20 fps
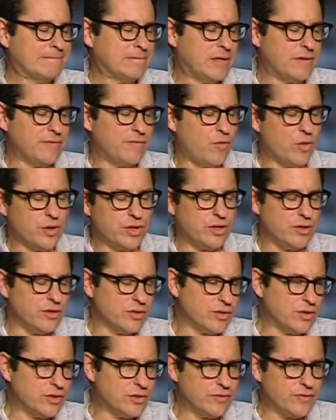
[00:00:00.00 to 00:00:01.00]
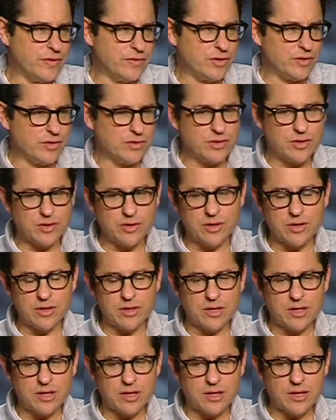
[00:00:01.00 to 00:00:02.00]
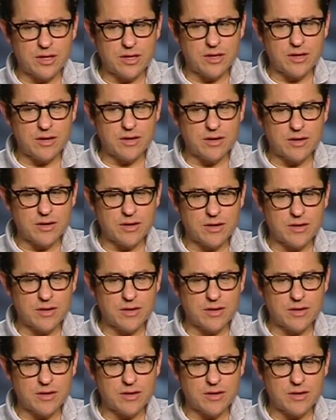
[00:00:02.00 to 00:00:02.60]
at 14 years old, 15 years old?" And he